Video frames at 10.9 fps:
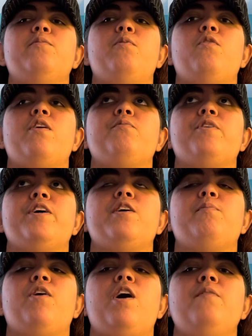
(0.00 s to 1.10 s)
born with a
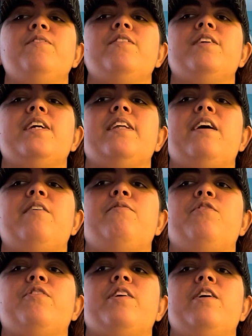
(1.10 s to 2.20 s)
prophecy that
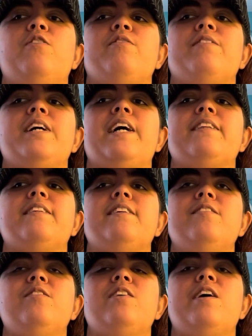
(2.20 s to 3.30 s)
foretells that
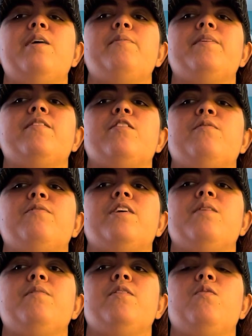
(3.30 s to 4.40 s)
this time, instead of
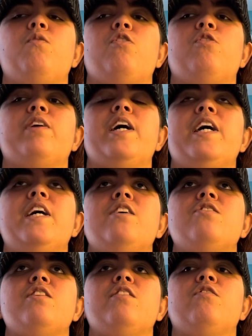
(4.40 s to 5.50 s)
saving the world,
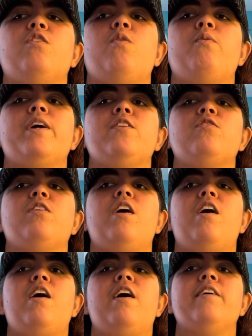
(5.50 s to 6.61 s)
she is going to
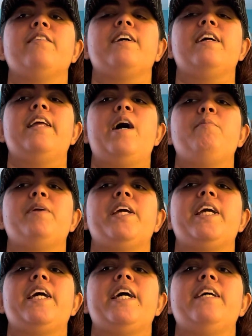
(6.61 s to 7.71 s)
cause
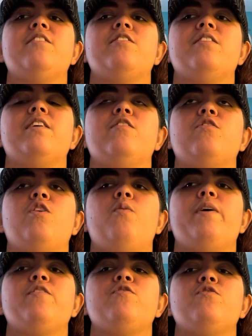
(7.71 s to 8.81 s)
calamity and is
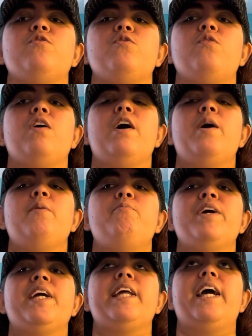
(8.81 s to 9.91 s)
going to
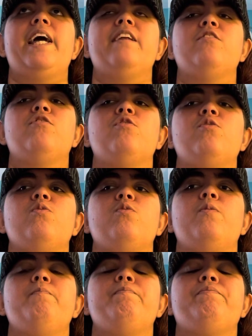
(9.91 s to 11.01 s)
bring an end
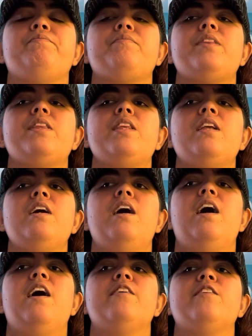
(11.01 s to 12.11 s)
to
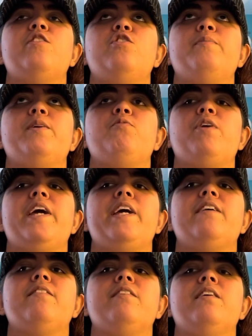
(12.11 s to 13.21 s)
the human
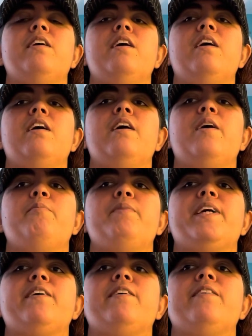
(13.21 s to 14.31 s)
race
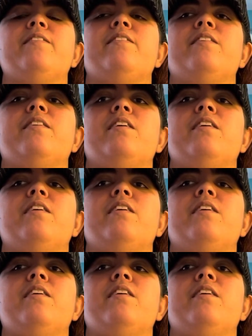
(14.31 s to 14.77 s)
because